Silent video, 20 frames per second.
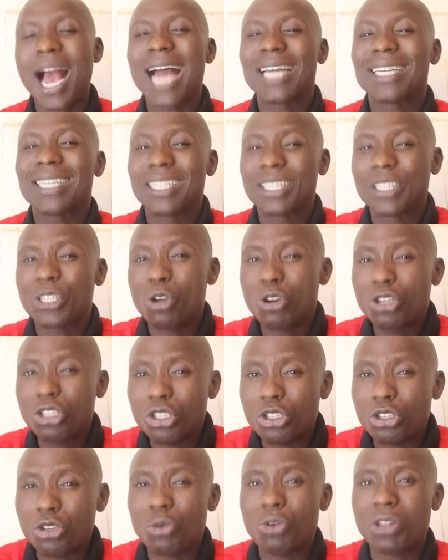And it is
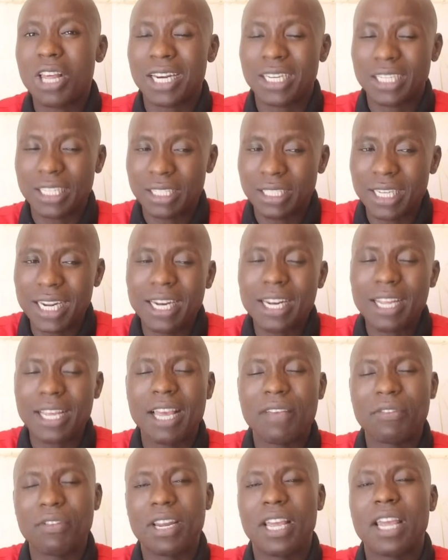not true that
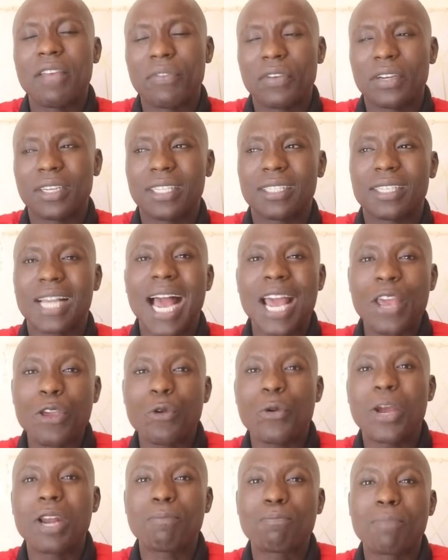really, even if it is a
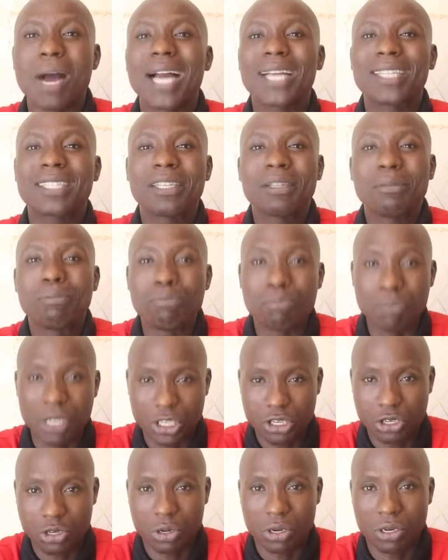UN-backed
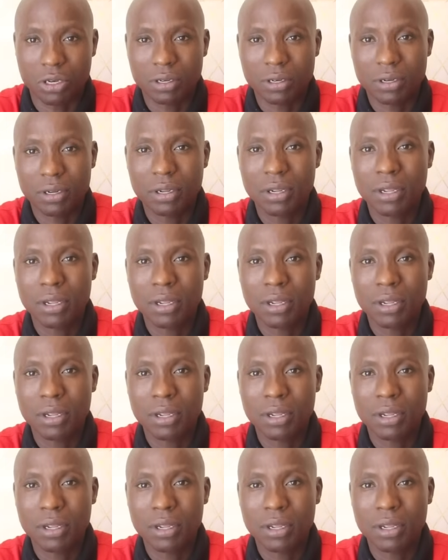mission,